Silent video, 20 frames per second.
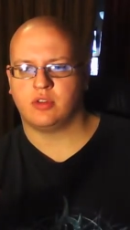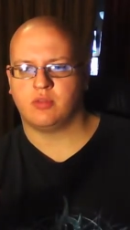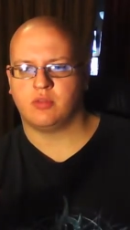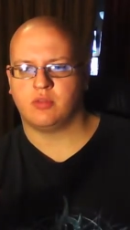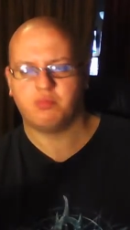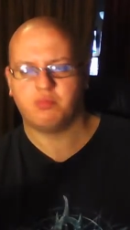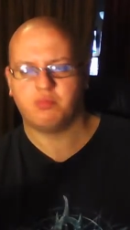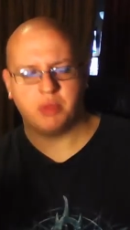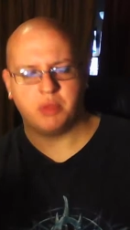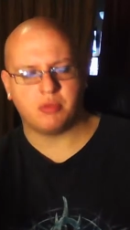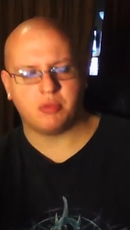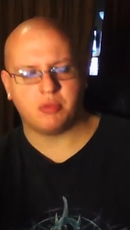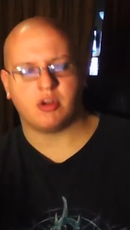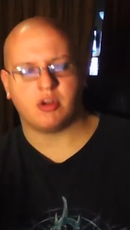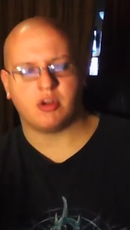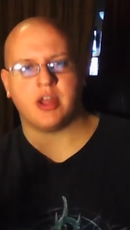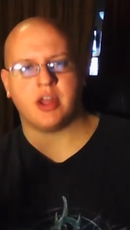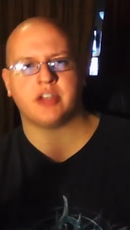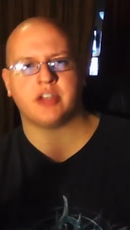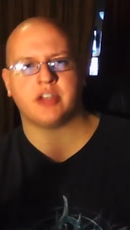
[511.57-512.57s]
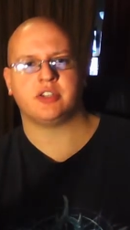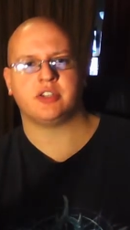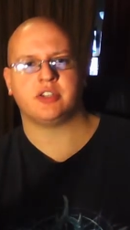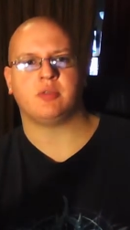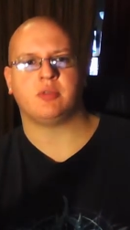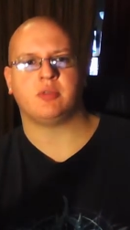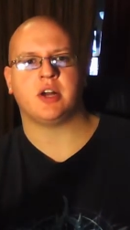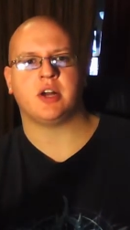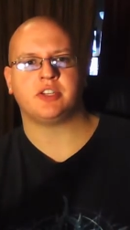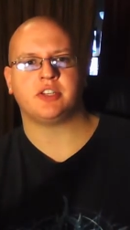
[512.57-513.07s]
people are actually
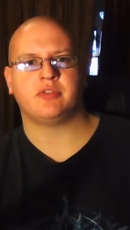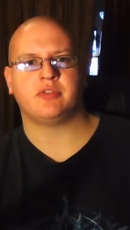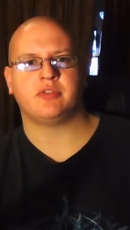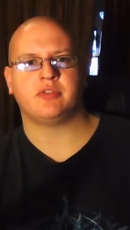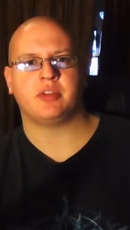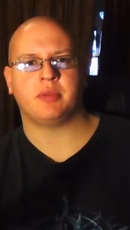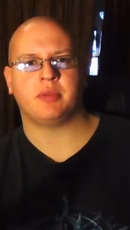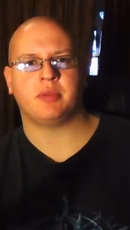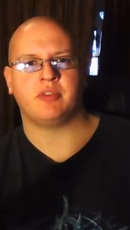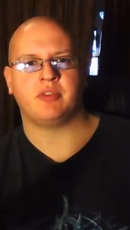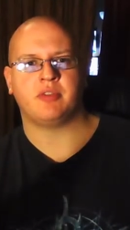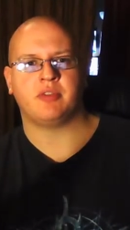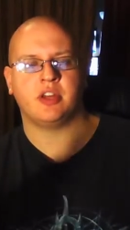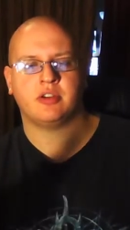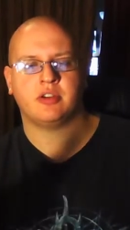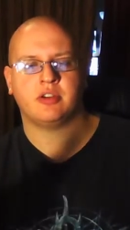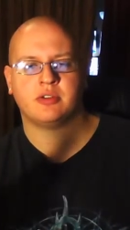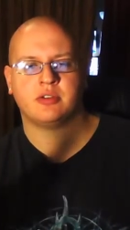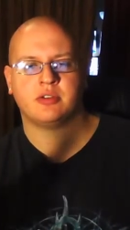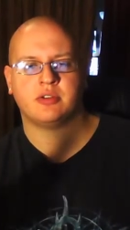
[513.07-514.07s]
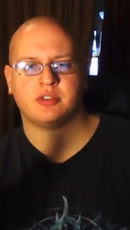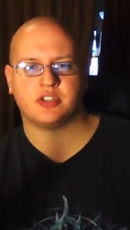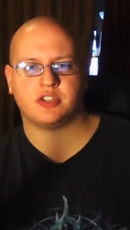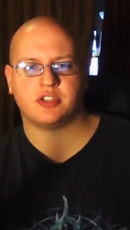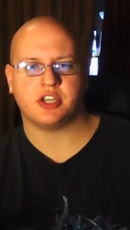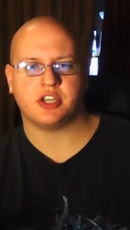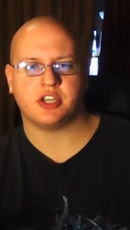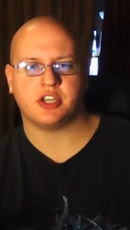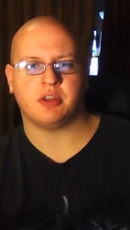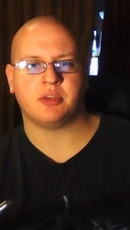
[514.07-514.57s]
watching my videos, they're
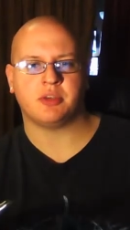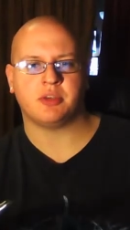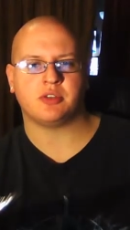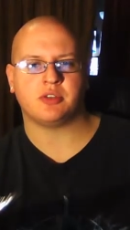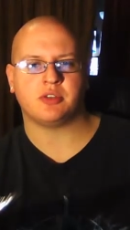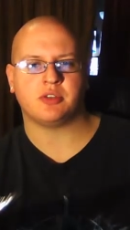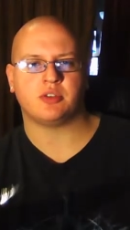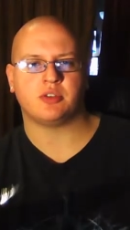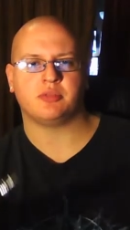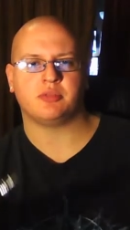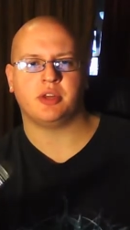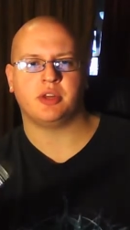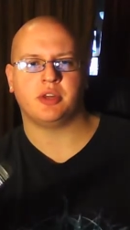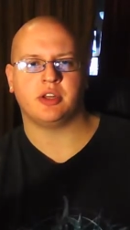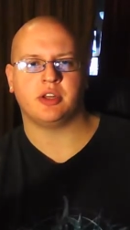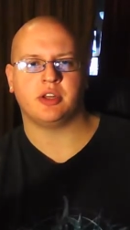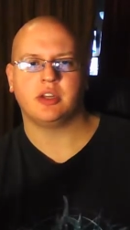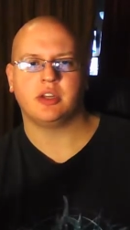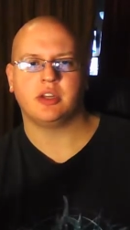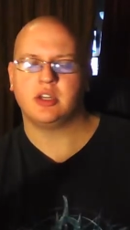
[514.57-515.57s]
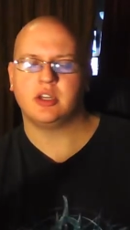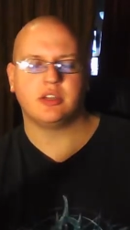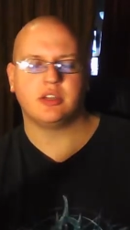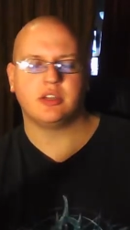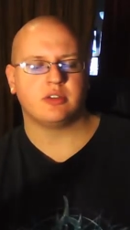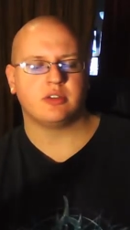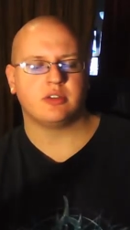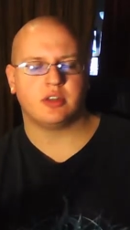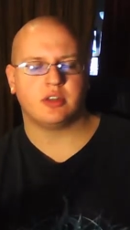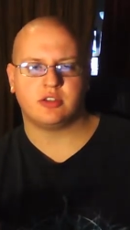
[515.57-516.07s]
sharing my social media.
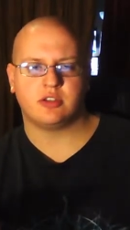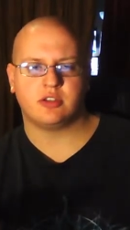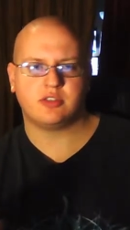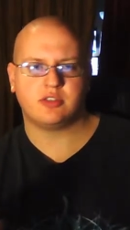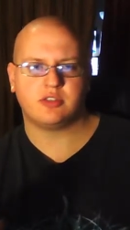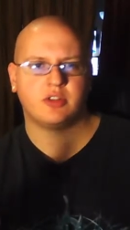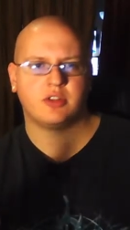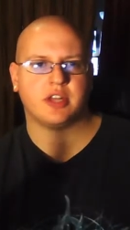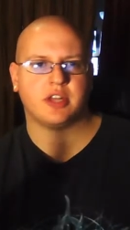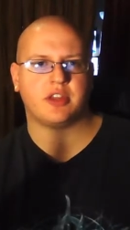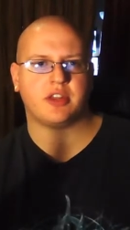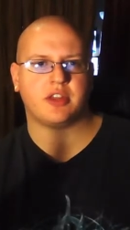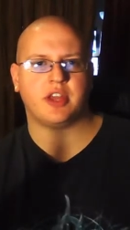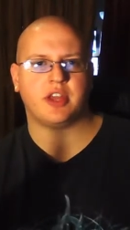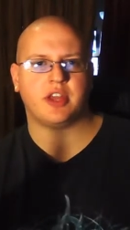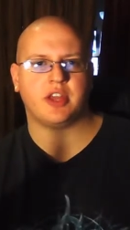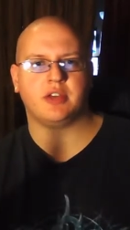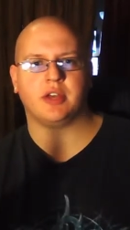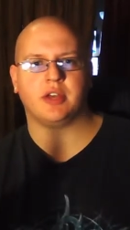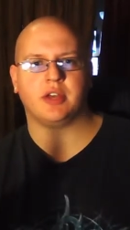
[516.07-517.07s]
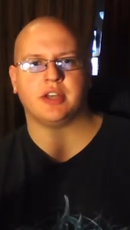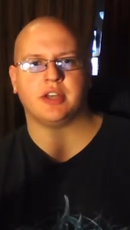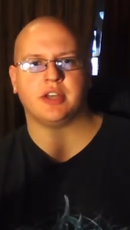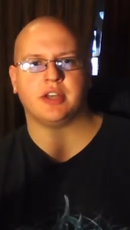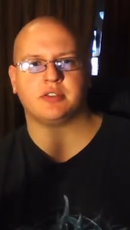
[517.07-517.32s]
And just like to thank you guys.